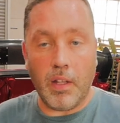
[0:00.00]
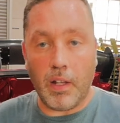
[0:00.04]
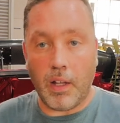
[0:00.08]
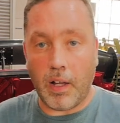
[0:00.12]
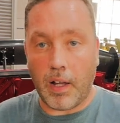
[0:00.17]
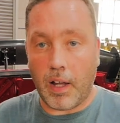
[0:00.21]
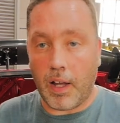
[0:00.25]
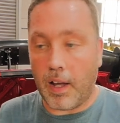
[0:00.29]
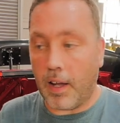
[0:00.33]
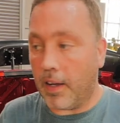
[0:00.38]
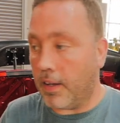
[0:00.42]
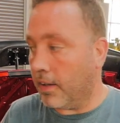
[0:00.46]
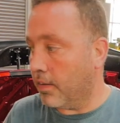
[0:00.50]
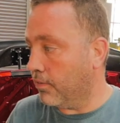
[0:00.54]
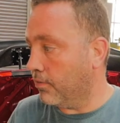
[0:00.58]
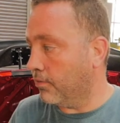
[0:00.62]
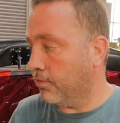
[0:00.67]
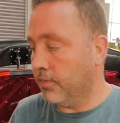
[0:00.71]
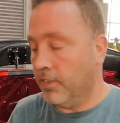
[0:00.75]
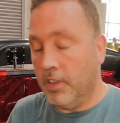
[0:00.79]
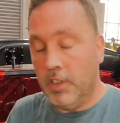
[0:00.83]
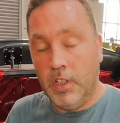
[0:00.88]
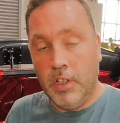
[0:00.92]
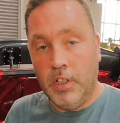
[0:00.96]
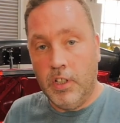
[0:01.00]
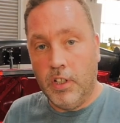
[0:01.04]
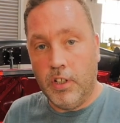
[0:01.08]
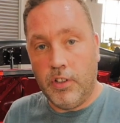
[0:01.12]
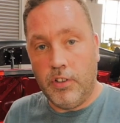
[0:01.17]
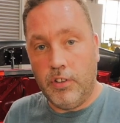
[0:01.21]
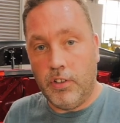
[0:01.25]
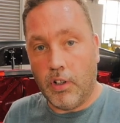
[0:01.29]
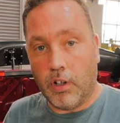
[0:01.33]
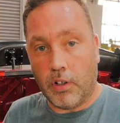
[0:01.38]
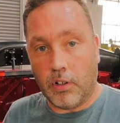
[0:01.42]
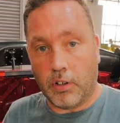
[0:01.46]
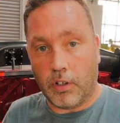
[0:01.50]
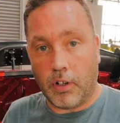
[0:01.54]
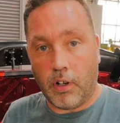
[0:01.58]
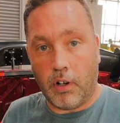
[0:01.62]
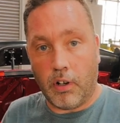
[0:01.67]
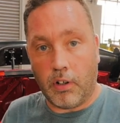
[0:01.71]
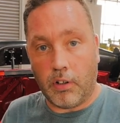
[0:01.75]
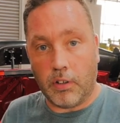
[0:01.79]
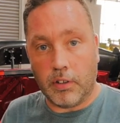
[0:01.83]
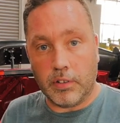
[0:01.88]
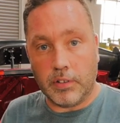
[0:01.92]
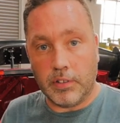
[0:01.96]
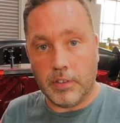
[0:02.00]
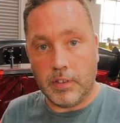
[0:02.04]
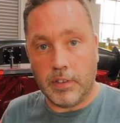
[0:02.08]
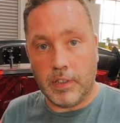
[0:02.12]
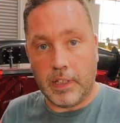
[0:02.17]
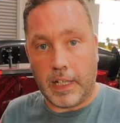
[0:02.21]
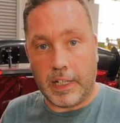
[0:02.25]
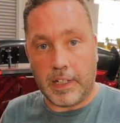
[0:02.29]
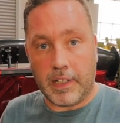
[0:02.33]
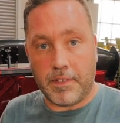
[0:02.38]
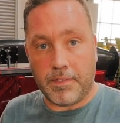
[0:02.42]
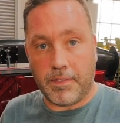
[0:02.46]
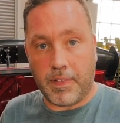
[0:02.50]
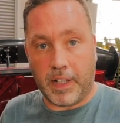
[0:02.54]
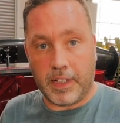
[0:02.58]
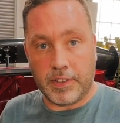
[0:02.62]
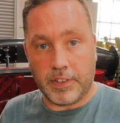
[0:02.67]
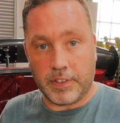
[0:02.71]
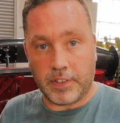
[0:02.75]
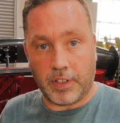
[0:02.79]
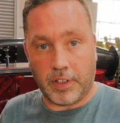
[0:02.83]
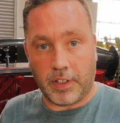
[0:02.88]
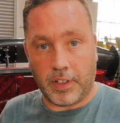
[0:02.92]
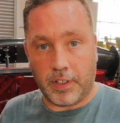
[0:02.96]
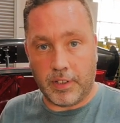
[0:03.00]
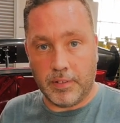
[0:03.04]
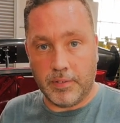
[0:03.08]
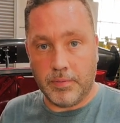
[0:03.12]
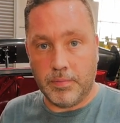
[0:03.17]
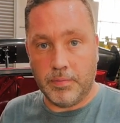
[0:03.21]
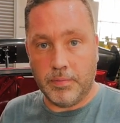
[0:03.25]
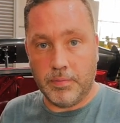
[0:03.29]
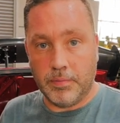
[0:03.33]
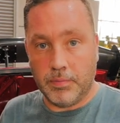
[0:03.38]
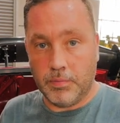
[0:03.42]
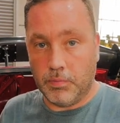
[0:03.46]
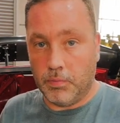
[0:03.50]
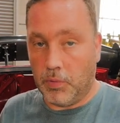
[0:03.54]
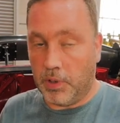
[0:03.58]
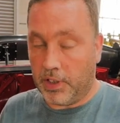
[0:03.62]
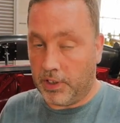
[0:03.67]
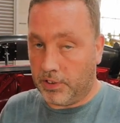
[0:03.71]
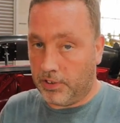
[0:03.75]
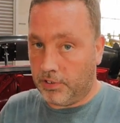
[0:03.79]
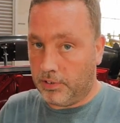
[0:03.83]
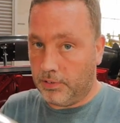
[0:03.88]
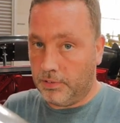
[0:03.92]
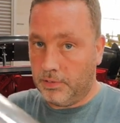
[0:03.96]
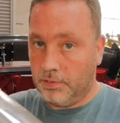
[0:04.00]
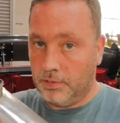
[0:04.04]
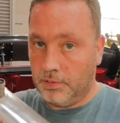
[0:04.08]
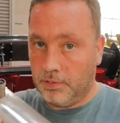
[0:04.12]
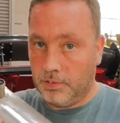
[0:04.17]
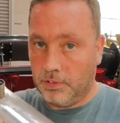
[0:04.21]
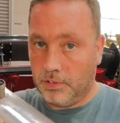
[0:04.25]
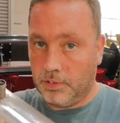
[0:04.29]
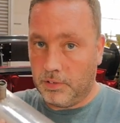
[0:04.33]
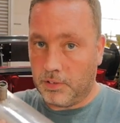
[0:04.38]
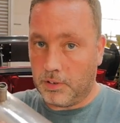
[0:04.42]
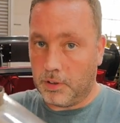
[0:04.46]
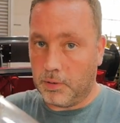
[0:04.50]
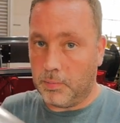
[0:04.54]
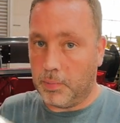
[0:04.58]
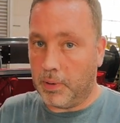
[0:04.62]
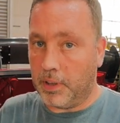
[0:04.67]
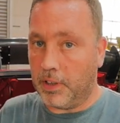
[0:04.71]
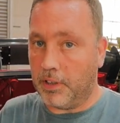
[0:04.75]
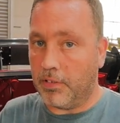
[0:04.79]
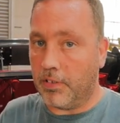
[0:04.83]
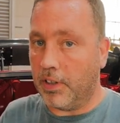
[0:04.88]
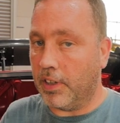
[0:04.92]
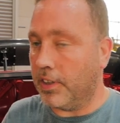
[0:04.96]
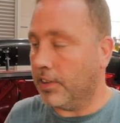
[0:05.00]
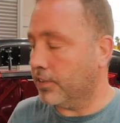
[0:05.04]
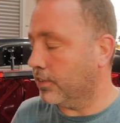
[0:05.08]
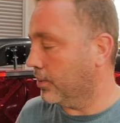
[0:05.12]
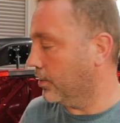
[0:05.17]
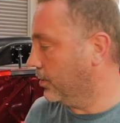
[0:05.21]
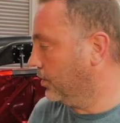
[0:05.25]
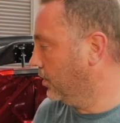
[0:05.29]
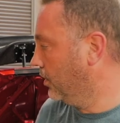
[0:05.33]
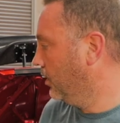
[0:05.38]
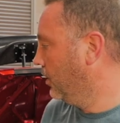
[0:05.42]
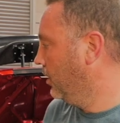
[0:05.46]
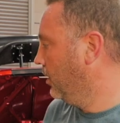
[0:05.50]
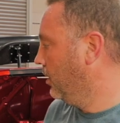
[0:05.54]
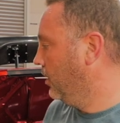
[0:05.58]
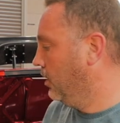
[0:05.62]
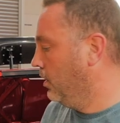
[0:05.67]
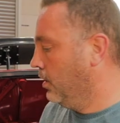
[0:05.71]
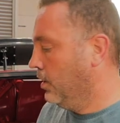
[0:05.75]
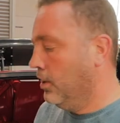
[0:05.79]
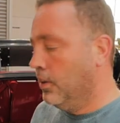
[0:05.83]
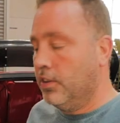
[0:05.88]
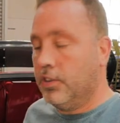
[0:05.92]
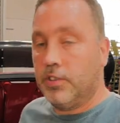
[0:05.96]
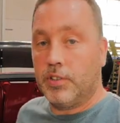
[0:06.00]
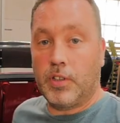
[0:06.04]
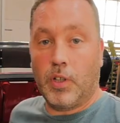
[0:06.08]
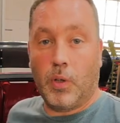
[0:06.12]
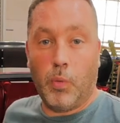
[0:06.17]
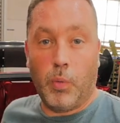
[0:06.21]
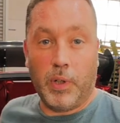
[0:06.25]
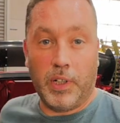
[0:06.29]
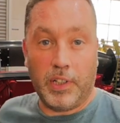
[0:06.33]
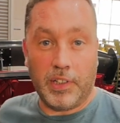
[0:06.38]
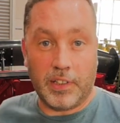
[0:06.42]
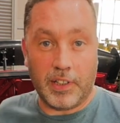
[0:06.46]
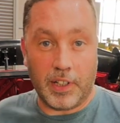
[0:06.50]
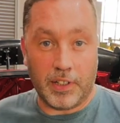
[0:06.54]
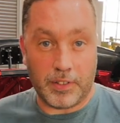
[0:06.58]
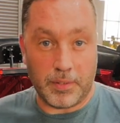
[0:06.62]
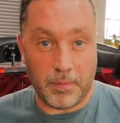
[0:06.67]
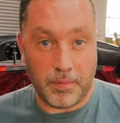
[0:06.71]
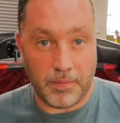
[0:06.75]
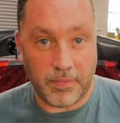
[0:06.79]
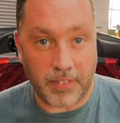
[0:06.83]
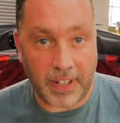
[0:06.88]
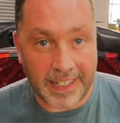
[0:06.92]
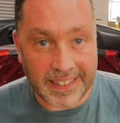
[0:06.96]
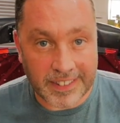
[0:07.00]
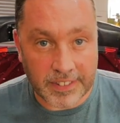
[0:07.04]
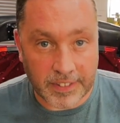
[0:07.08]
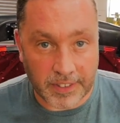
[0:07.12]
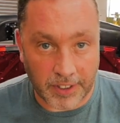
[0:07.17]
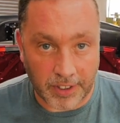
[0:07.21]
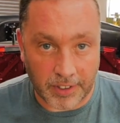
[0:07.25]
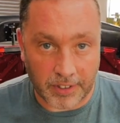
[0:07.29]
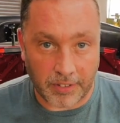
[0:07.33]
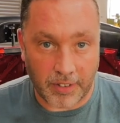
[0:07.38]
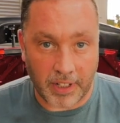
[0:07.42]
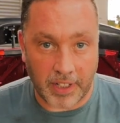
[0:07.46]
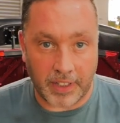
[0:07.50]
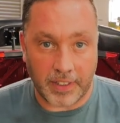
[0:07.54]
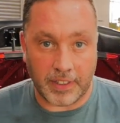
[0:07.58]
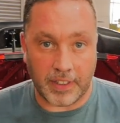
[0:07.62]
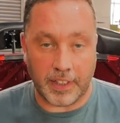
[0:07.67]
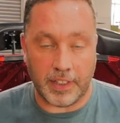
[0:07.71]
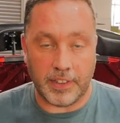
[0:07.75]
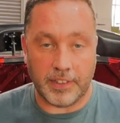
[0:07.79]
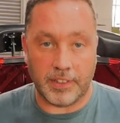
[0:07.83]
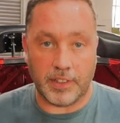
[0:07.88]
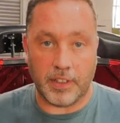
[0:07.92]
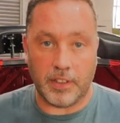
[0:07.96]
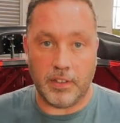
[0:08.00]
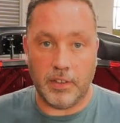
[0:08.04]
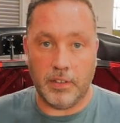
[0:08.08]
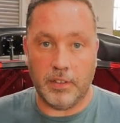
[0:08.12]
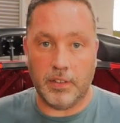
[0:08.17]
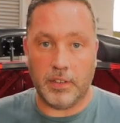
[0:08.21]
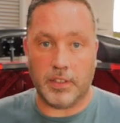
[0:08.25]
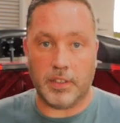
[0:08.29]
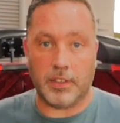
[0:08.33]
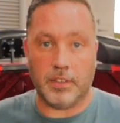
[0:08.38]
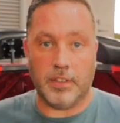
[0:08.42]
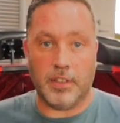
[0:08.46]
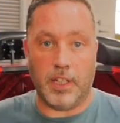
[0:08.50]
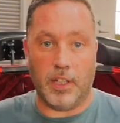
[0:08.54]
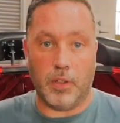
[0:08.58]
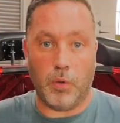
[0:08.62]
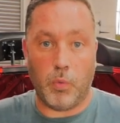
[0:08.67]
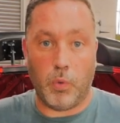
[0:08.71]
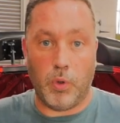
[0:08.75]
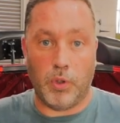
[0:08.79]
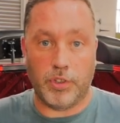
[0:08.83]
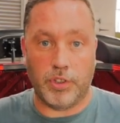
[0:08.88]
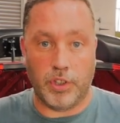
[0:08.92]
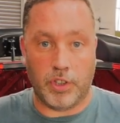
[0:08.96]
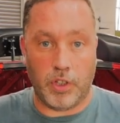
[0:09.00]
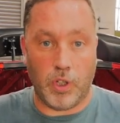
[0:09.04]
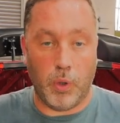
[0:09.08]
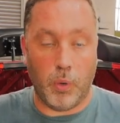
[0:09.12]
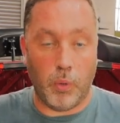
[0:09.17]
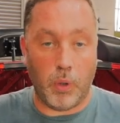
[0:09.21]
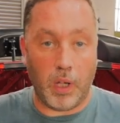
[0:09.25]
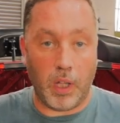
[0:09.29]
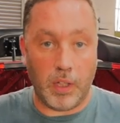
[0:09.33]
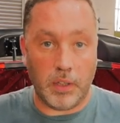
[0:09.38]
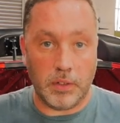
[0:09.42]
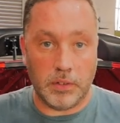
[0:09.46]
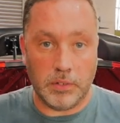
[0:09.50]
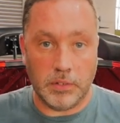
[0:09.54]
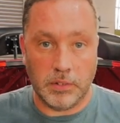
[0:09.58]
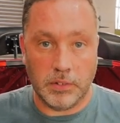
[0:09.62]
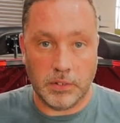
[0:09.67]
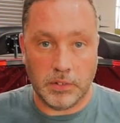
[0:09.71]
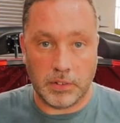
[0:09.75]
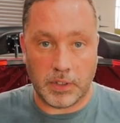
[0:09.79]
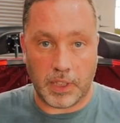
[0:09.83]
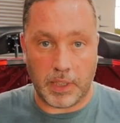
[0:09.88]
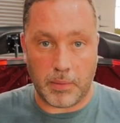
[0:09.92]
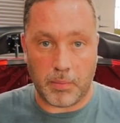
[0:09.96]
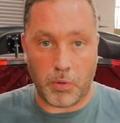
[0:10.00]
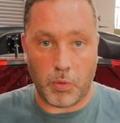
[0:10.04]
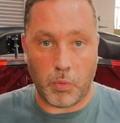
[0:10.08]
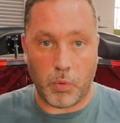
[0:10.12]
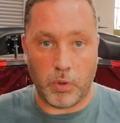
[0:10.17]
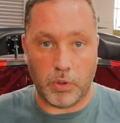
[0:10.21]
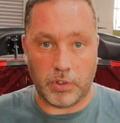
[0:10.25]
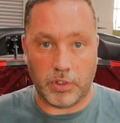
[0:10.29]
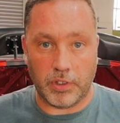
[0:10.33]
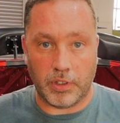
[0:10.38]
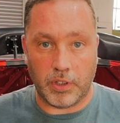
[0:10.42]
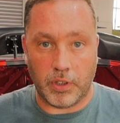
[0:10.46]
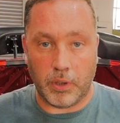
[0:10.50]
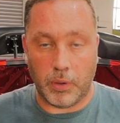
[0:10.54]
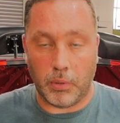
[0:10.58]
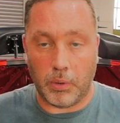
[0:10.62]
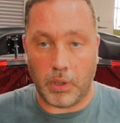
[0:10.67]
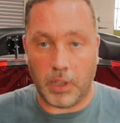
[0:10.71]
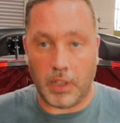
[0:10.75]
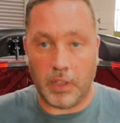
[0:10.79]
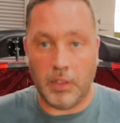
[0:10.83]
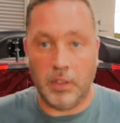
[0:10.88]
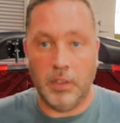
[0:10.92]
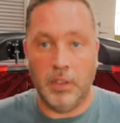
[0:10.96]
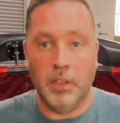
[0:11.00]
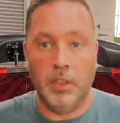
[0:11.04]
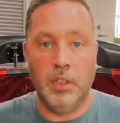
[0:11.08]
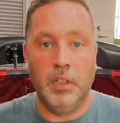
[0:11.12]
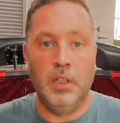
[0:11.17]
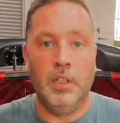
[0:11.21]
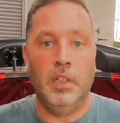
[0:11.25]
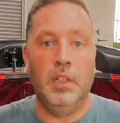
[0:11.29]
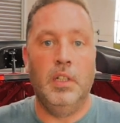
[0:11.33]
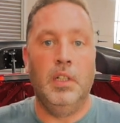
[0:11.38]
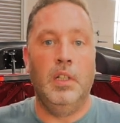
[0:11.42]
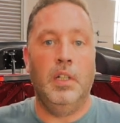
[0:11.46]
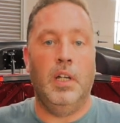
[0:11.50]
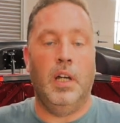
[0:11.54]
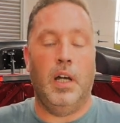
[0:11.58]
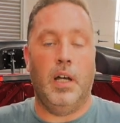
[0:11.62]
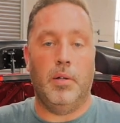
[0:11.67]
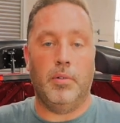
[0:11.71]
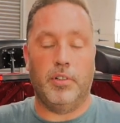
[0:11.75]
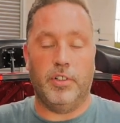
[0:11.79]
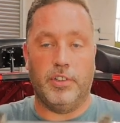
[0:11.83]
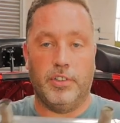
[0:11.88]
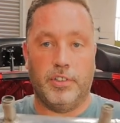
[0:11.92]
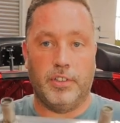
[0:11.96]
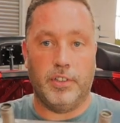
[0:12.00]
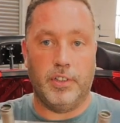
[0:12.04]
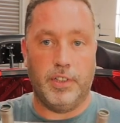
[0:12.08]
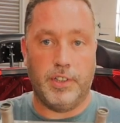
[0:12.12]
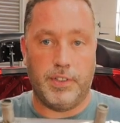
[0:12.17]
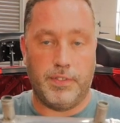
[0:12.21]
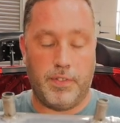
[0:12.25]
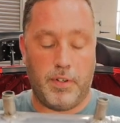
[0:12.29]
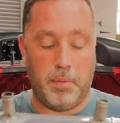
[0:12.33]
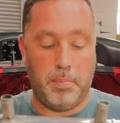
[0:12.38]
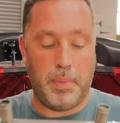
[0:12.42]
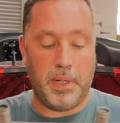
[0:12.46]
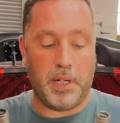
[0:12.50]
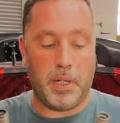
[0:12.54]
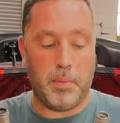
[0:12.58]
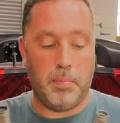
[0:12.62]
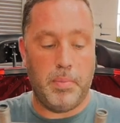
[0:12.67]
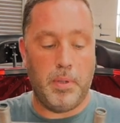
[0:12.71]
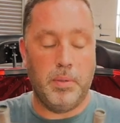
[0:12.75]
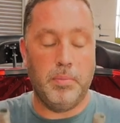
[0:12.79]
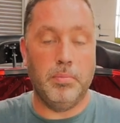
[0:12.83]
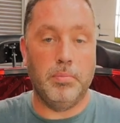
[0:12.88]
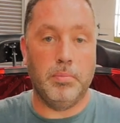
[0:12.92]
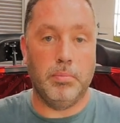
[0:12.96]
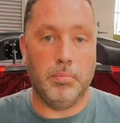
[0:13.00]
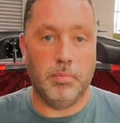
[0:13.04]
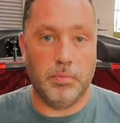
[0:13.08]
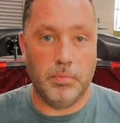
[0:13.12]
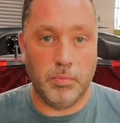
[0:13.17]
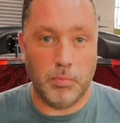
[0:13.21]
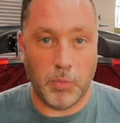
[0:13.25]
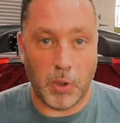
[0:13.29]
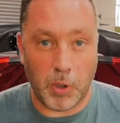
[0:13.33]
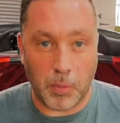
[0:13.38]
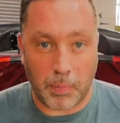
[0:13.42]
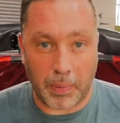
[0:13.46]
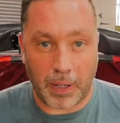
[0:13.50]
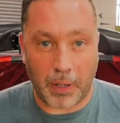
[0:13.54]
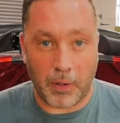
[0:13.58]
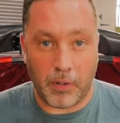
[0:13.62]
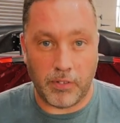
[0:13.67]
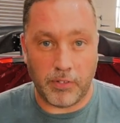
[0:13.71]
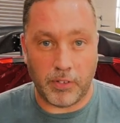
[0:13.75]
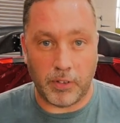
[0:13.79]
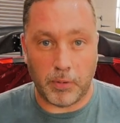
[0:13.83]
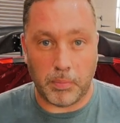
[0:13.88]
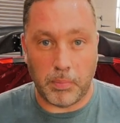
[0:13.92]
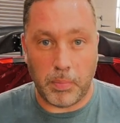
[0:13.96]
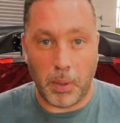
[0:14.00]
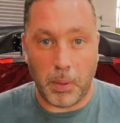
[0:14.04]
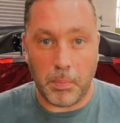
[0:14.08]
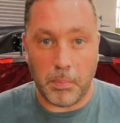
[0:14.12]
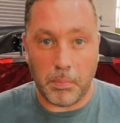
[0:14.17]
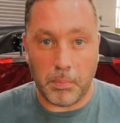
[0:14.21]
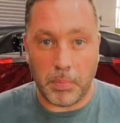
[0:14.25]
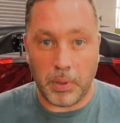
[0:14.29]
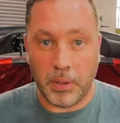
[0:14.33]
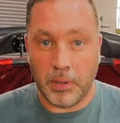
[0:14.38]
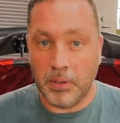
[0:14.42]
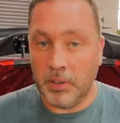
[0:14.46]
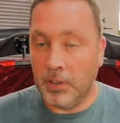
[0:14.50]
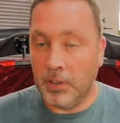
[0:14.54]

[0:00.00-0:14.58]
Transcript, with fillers: I've not got any fans on it which could be a reason so we need to get some fans on the radiator get the water cooler keep the water cooler I'm going to search for a bigger pump more powerful pump